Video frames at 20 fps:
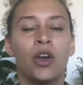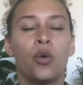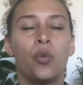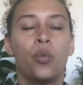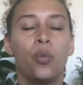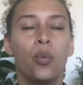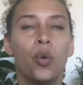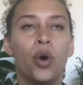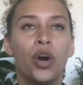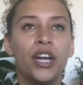
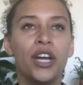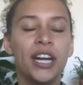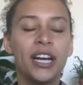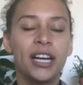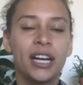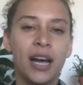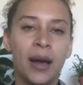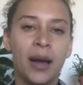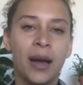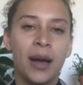Would a
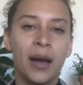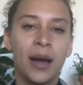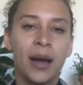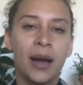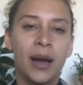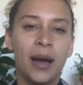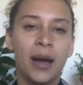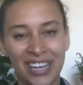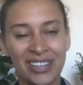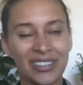
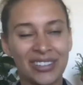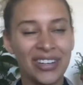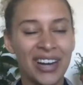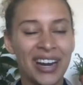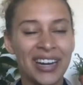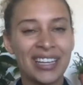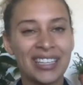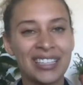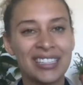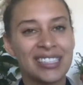company or
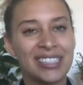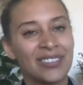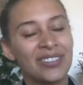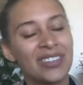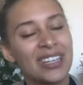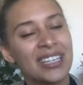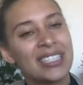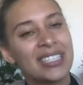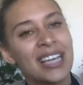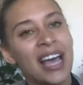any of these
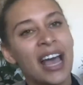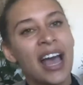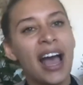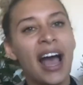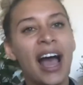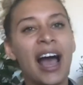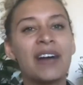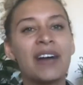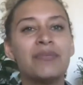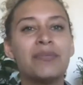companies
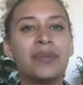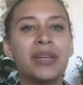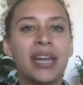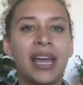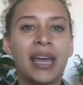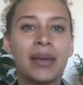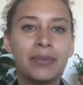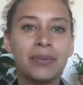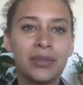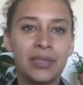have been
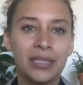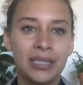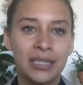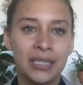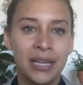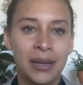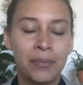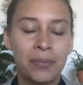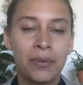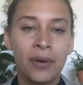able to
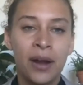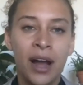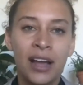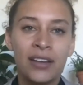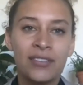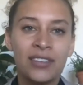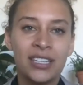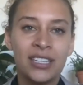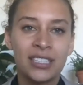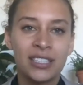stay
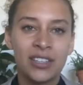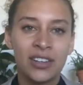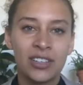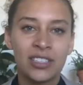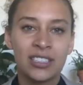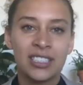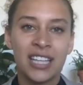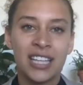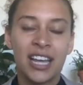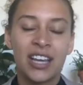private as long
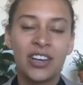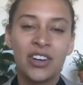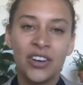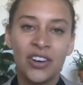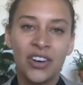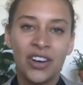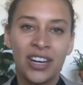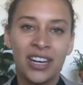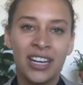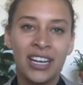as they
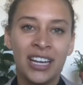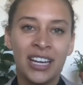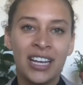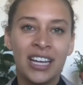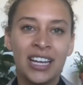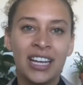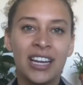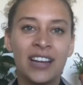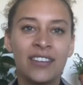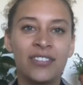could
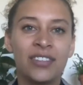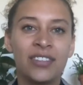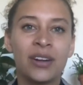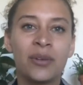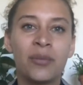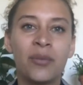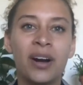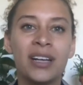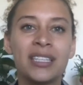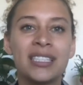if there
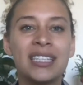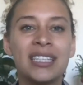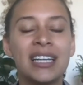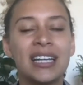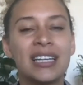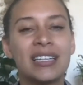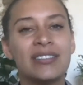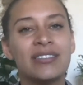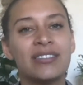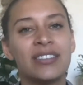wasn't
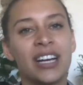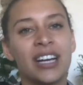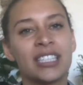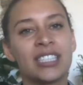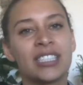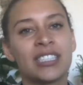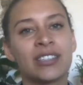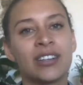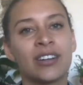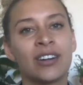an
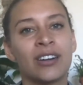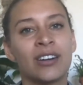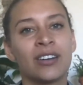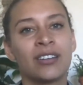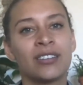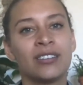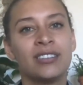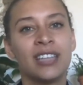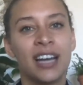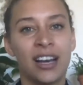investor
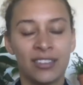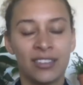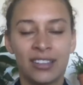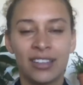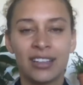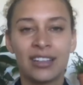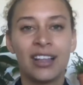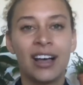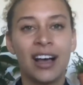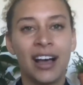down the
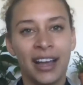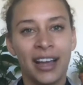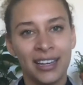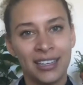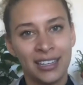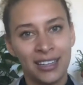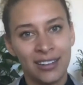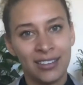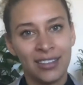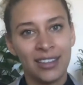line,
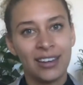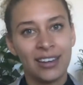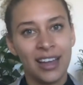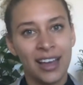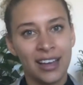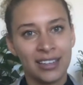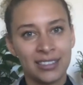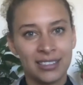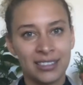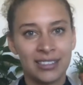you know, the
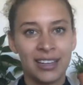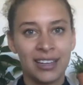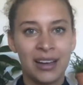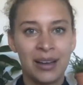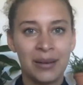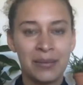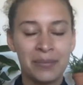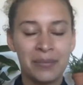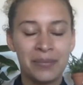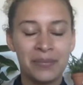next
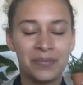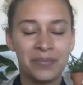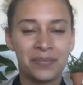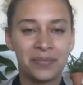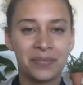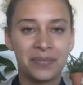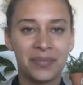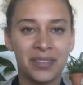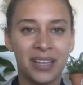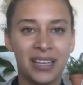um,
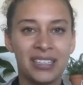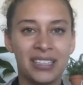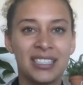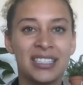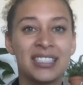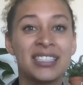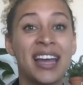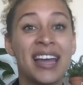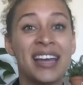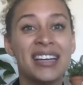
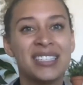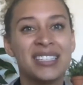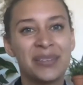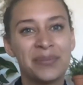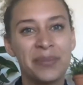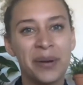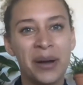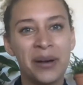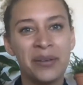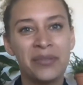stage
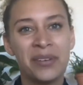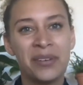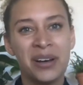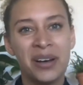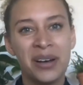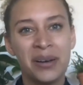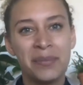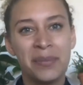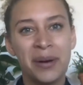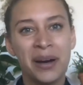above
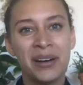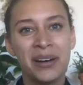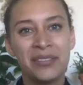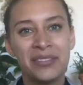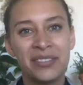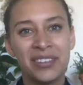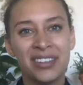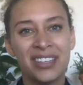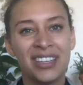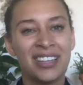above
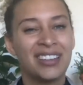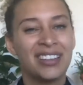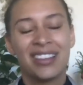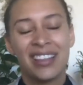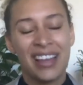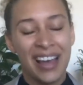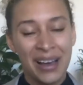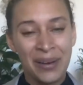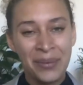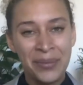
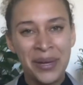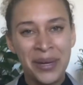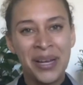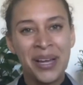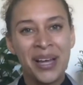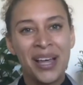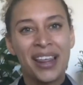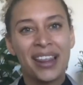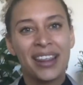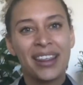them
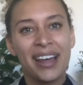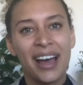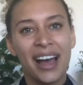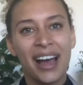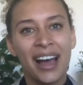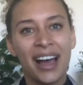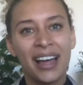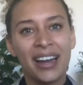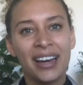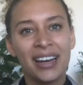
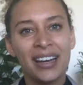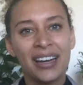that